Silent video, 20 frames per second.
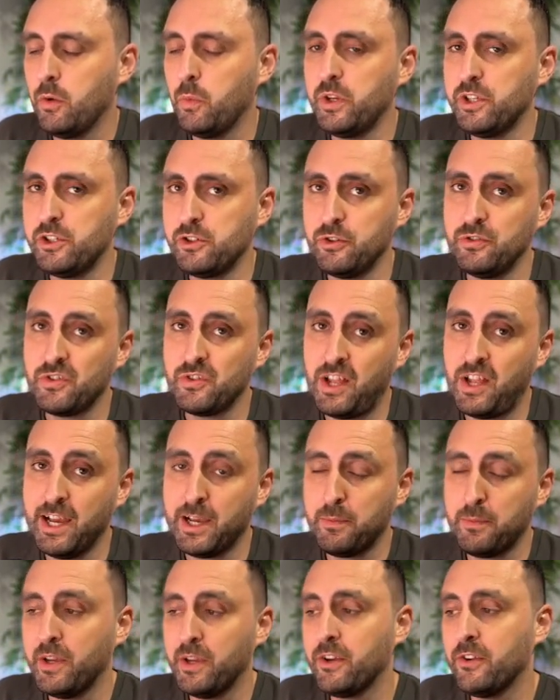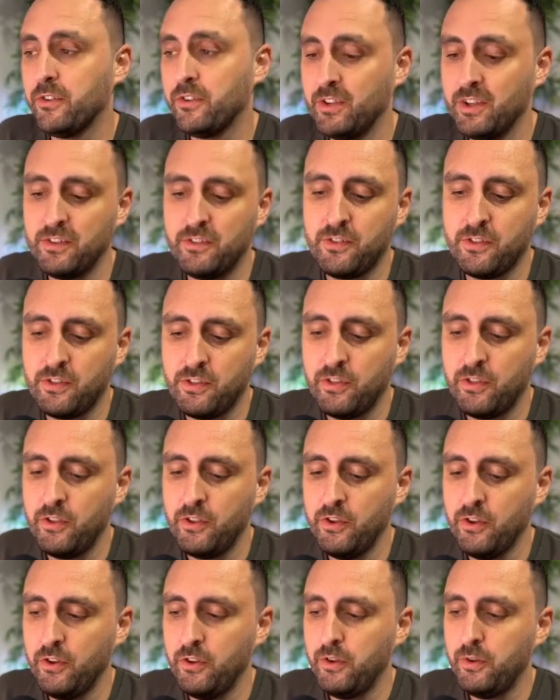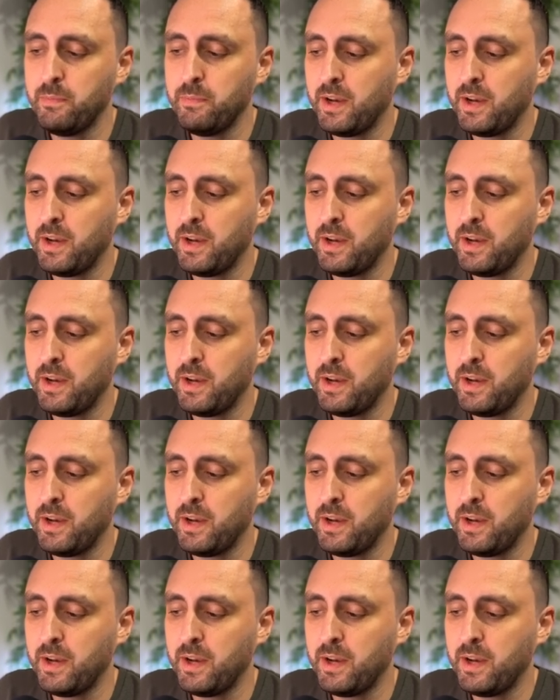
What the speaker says: We choose Slack because that's the